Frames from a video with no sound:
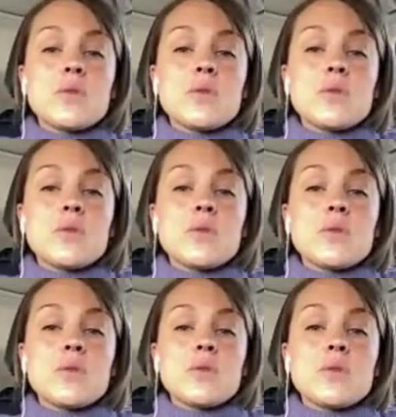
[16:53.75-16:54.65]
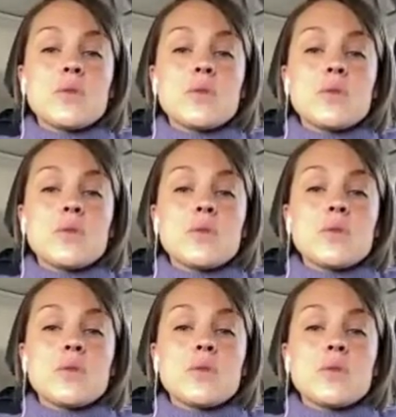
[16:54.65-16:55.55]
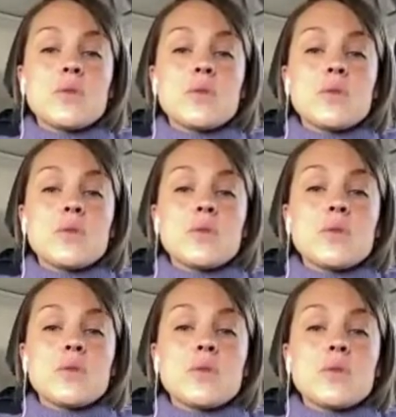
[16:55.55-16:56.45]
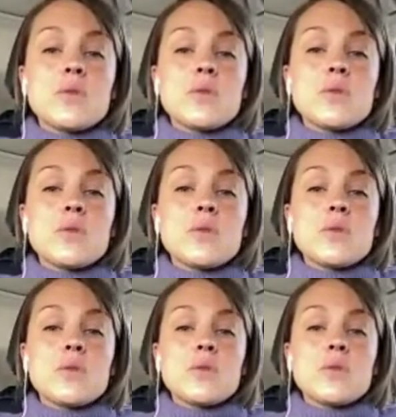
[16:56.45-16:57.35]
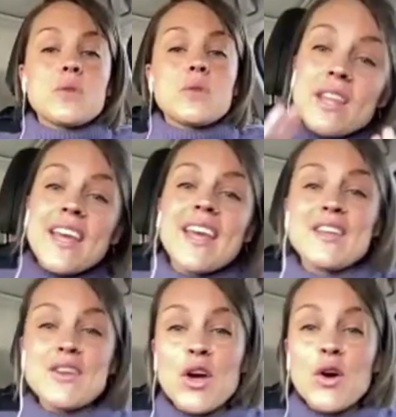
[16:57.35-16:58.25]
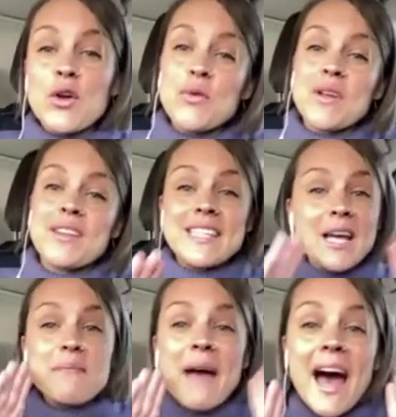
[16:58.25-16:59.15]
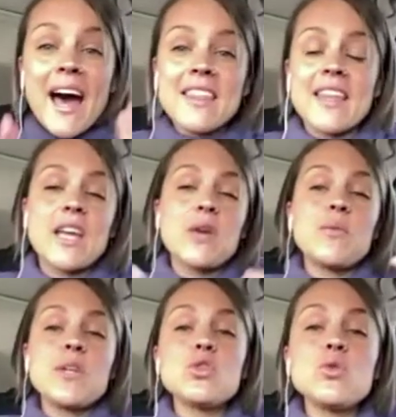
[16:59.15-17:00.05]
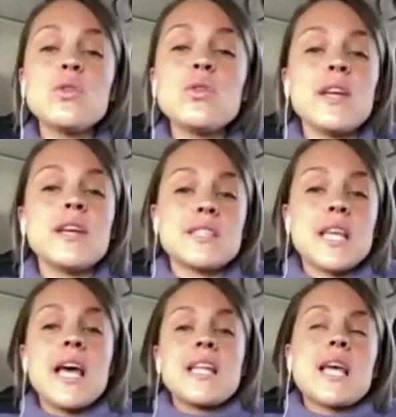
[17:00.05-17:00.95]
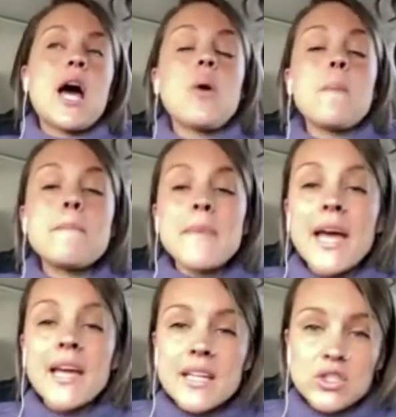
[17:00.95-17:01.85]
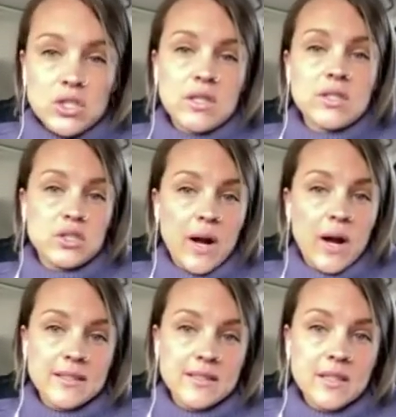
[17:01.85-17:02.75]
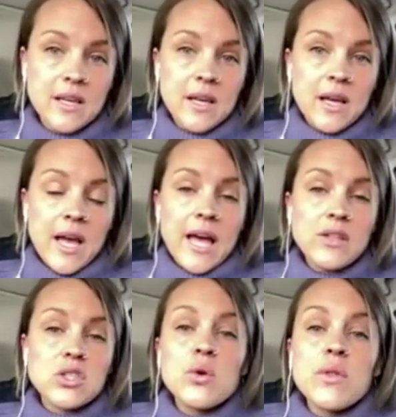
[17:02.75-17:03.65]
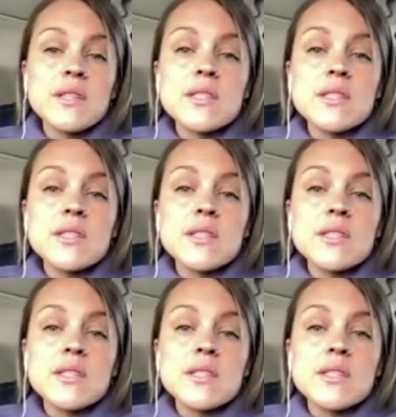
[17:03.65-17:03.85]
to release the stress can we go for a walk can we do some deep breathing you know can we take a bath like can we do things to help manage the stress and so this